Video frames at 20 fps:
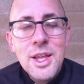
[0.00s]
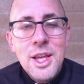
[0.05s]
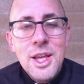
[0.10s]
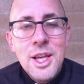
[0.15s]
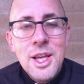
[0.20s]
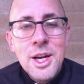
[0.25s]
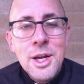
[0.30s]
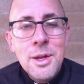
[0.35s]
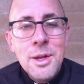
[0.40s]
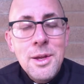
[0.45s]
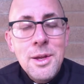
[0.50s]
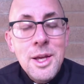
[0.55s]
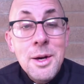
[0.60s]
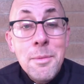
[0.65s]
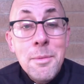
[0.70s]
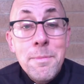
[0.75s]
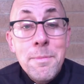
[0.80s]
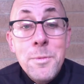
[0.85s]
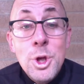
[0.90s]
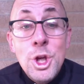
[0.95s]
in a
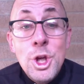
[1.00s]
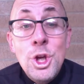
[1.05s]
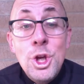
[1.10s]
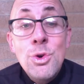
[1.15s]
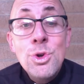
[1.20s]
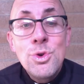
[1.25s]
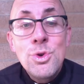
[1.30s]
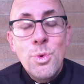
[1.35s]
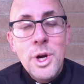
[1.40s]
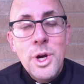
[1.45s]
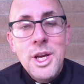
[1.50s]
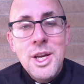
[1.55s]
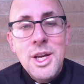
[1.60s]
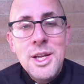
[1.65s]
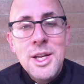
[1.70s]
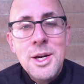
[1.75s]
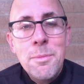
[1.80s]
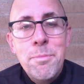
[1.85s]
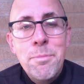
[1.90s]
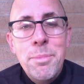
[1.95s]
huge way,
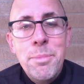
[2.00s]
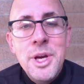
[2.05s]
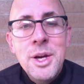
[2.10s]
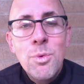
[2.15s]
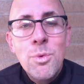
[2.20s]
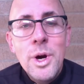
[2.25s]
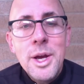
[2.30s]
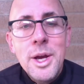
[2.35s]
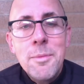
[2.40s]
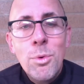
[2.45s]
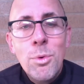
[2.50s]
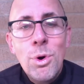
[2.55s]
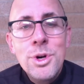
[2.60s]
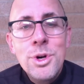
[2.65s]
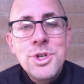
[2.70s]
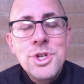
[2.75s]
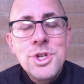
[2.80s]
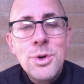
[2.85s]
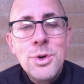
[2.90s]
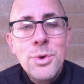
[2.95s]
in a big way,
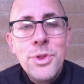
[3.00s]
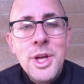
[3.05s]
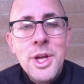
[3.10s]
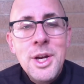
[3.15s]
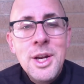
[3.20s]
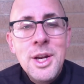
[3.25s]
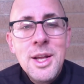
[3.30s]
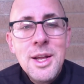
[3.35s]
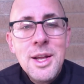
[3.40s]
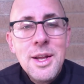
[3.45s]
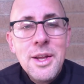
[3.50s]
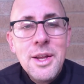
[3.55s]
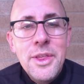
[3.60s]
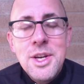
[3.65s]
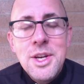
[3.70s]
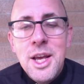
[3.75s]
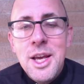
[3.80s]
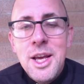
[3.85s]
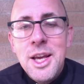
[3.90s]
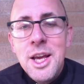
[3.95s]
more so than
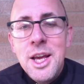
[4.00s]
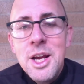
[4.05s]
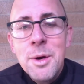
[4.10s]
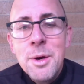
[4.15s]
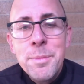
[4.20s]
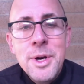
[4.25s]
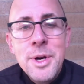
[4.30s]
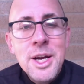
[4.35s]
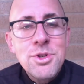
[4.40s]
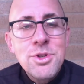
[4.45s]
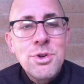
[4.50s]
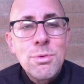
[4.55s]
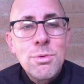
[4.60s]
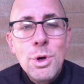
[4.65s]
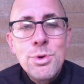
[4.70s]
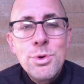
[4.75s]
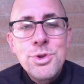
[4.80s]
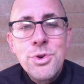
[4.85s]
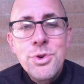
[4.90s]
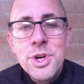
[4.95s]
taking up an extra
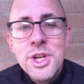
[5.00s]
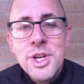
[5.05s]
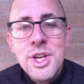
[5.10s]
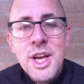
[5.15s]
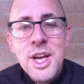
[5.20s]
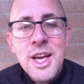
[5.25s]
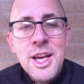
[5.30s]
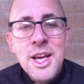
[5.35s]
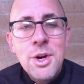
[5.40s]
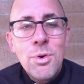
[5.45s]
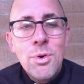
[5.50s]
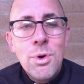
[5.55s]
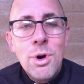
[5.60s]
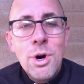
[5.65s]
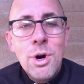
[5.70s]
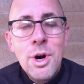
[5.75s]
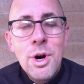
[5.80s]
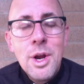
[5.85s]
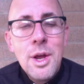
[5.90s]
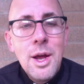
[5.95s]
rosary a day
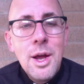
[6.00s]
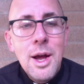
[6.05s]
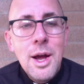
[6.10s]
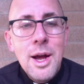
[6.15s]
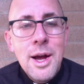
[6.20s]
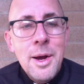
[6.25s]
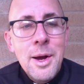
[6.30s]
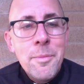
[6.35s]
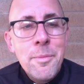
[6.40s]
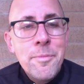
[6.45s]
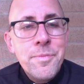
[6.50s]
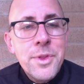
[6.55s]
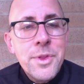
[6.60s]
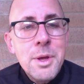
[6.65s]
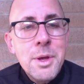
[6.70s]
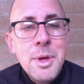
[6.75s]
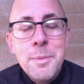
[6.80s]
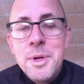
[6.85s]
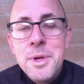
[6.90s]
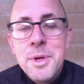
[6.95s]
or
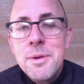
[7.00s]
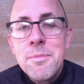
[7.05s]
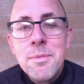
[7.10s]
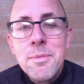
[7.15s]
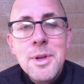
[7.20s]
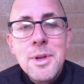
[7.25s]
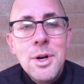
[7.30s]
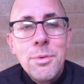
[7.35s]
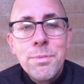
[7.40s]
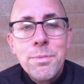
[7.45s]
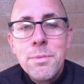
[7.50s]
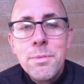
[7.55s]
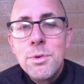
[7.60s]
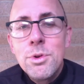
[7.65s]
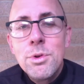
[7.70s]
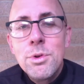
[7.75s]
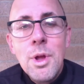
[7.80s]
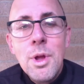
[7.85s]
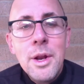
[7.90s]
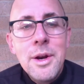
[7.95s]
maybe,
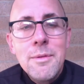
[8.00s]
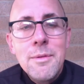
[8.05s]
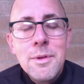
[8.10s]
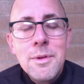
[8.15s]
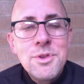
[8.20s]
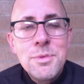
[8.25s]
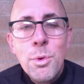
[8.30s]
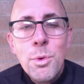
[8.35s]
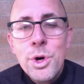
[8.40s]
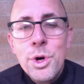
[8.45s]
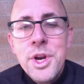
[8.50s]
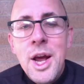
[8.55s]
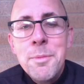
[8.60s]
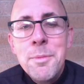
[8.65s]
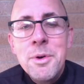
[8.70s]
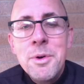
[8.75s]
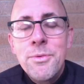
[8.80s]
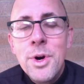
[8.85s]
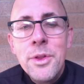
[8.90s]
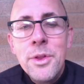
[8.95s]
some more
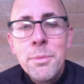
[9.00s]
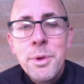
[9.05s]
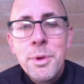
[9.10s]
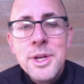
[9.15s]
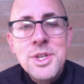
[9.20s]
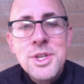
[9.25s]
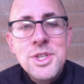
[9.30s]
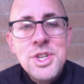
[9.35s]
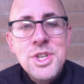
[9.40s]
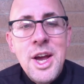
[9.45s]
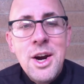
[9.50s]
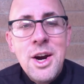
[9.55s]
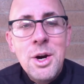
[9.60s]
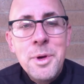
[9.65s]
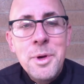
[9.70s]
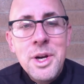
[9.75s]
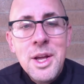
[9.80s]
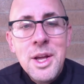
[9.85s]
time in front of the Blessed Sacrament.